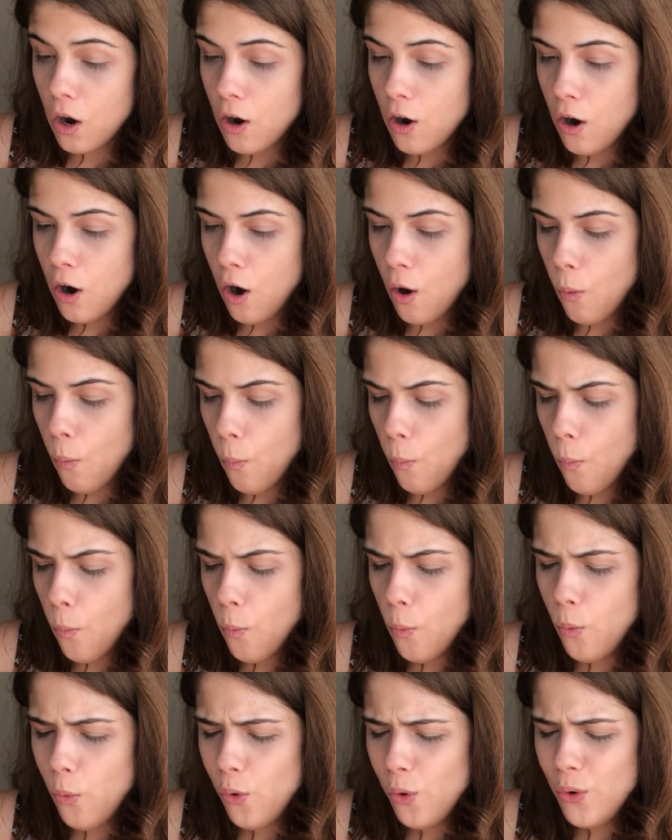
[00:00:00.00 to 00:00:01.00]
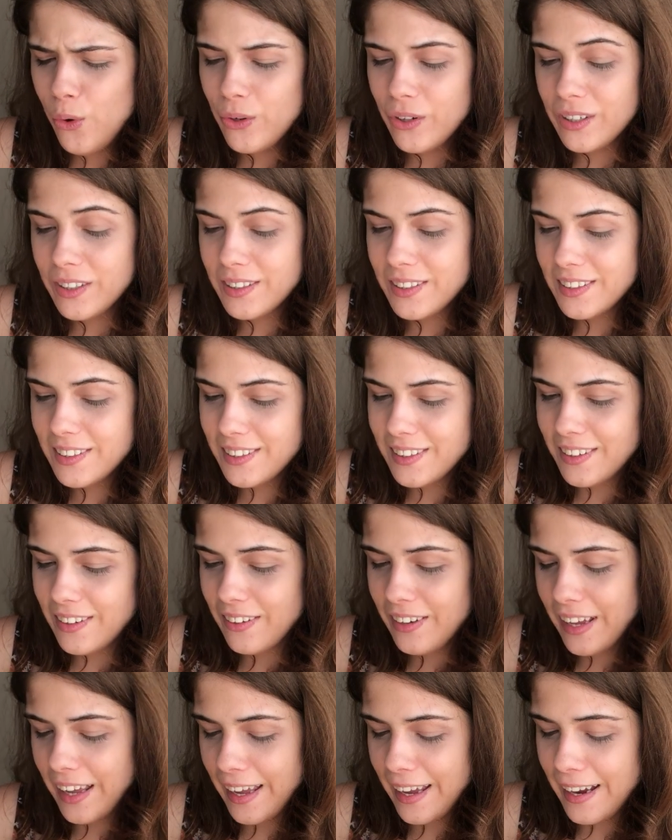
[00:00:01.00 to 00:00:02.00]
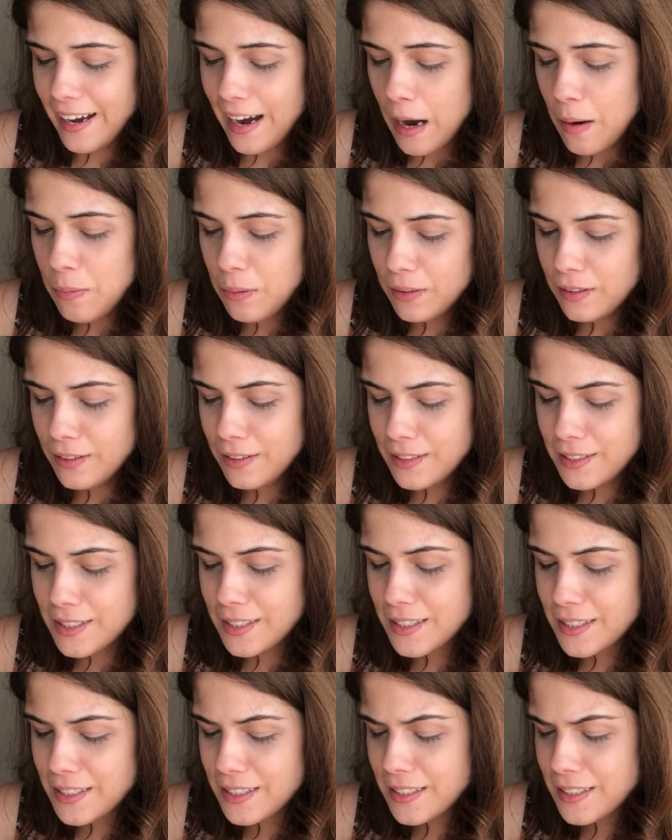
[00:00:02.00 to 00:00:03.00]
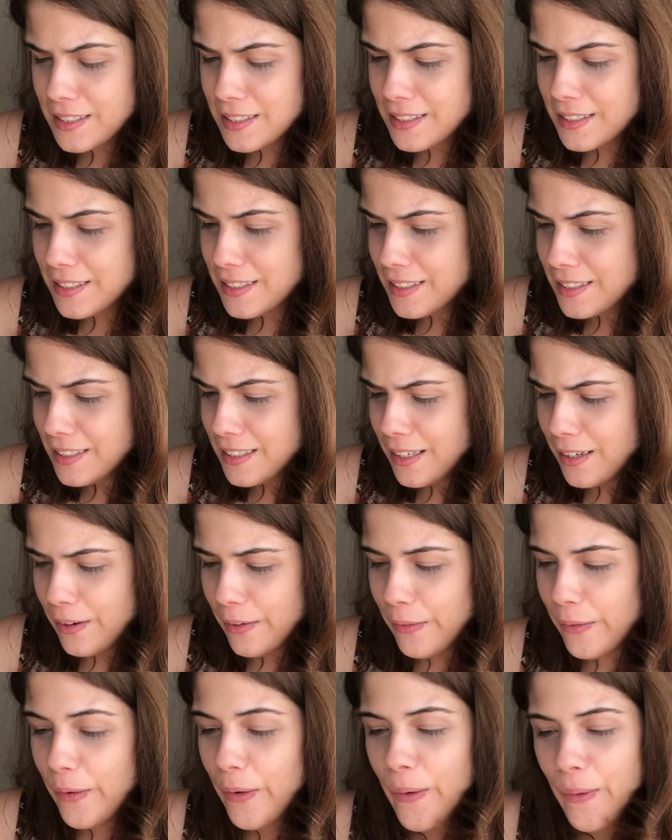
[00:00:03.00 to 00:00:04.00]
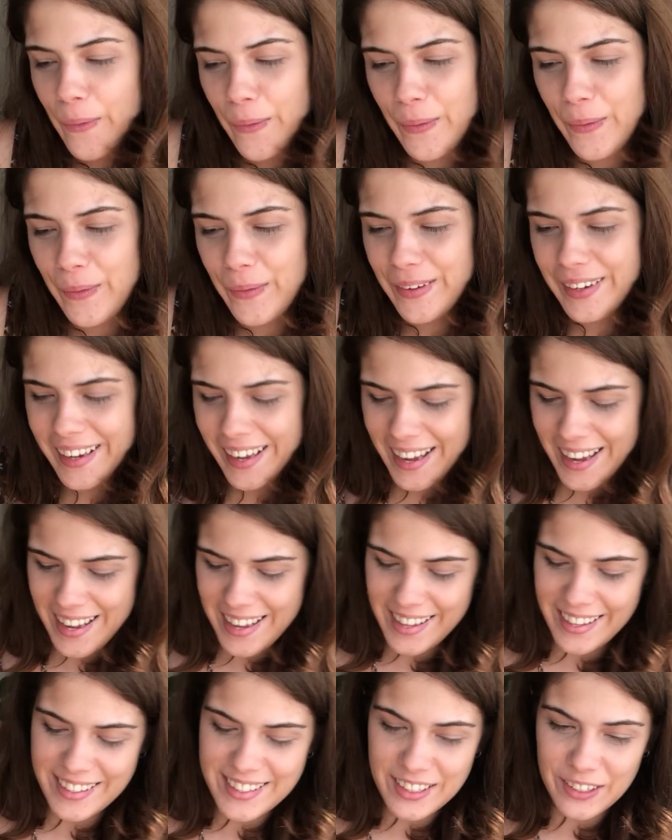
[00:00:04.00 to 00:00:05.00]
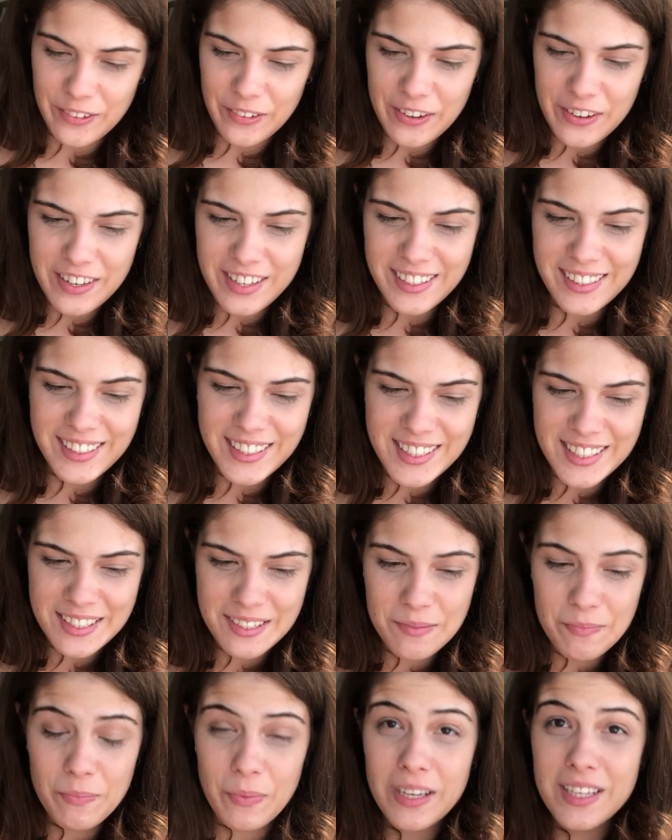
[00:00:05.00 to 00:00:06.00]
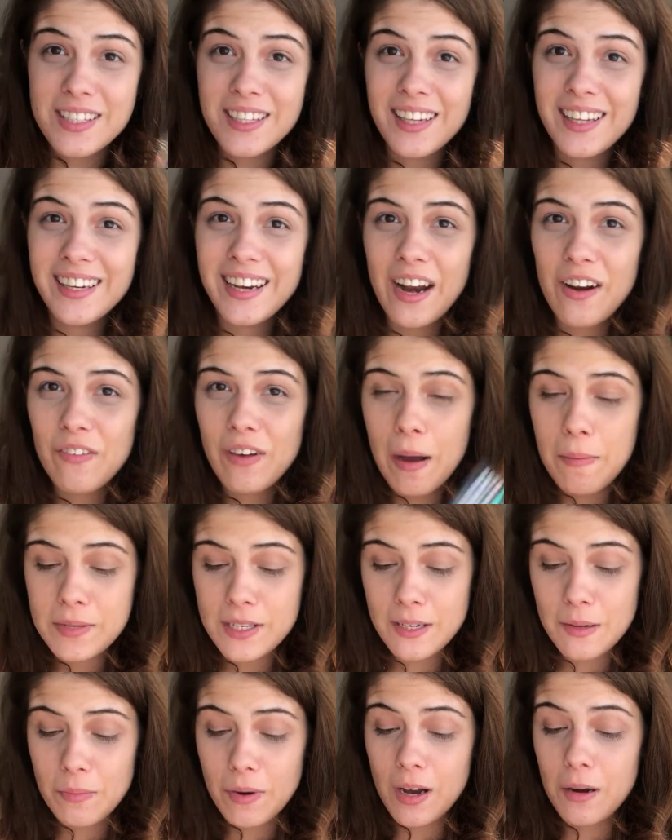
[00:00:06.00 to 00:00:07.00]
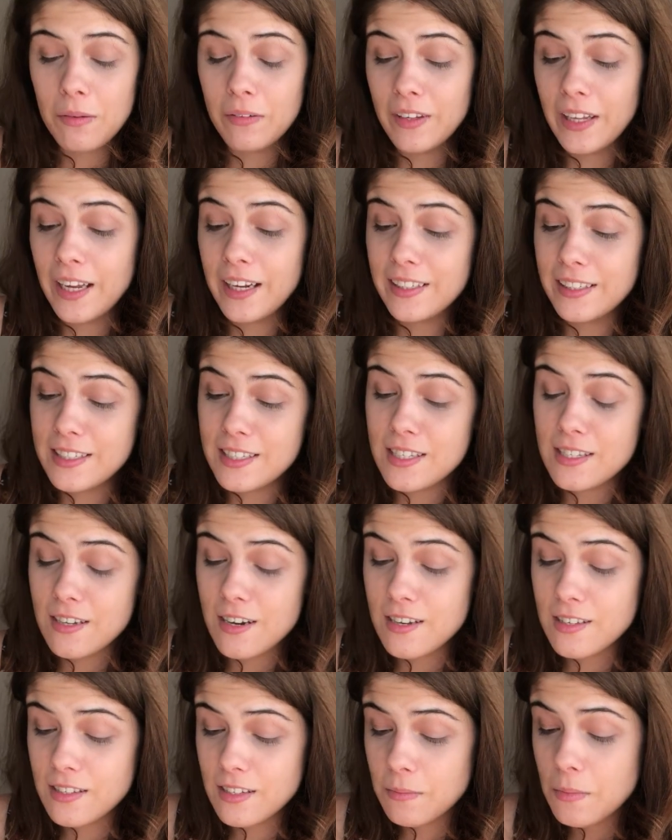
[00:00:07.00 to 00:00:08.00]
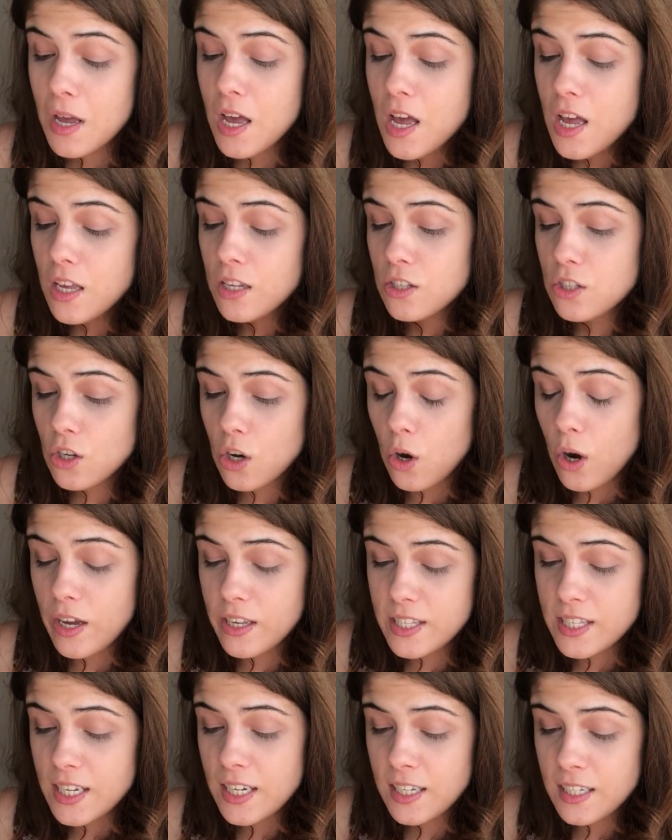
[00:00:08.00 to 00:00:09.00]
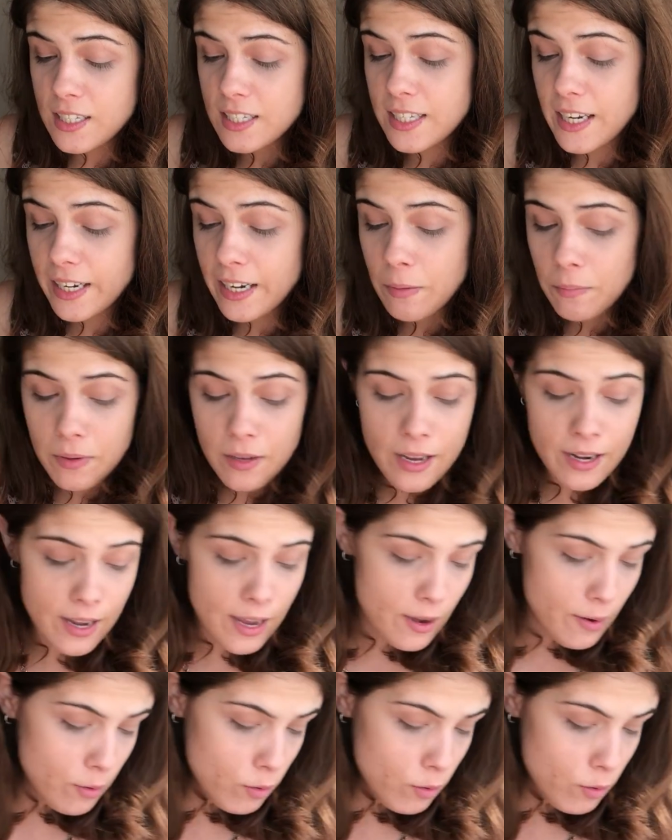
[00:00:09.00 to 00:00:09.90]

Oh, woo! Okay, couples. Oh, nice, Aquarius. Basically, Nine of Cups at the bottom of the deck. This is awesome. So, singles, there can be an...